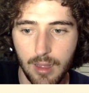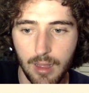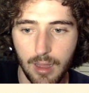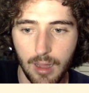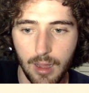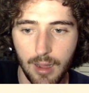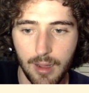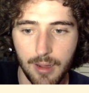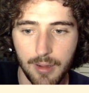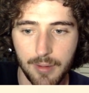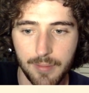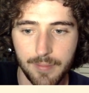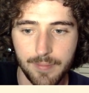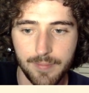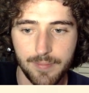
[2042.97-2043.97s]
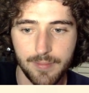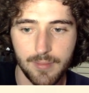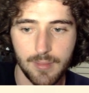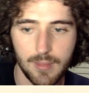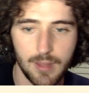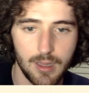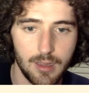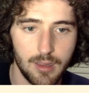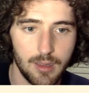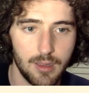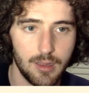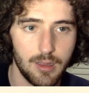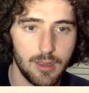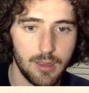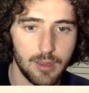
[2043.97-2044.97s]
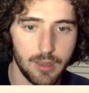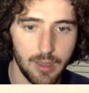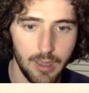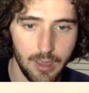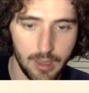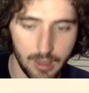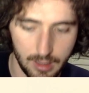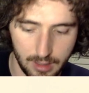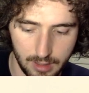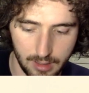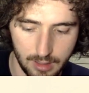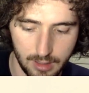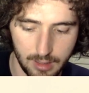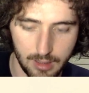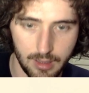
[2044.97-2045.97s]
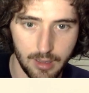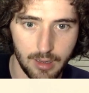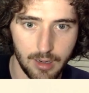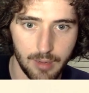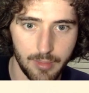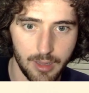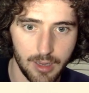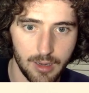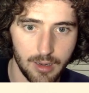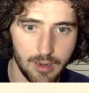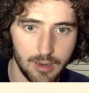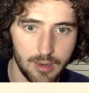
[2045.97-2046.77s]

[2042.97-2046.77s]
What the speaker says: Um, yeah, and then I mean,